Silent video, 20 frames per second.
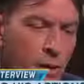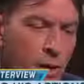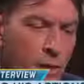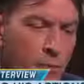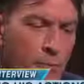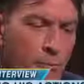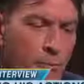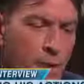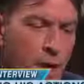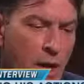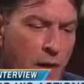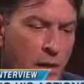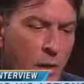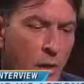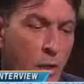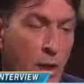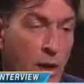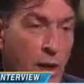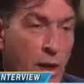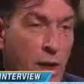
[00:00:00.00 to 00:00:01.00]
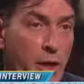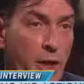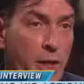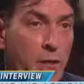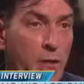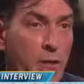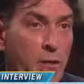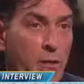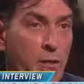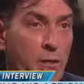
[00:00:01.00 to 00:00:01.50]
I'm bi winning.
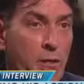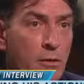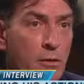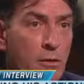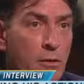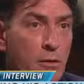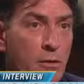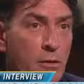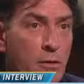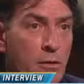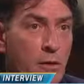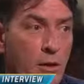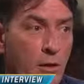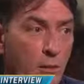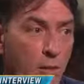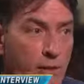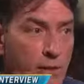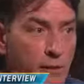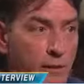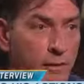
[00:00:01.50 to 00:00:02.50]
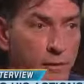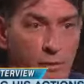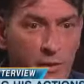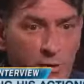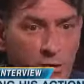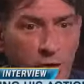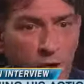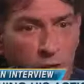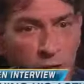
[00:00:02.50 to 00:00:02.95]
I win here and I win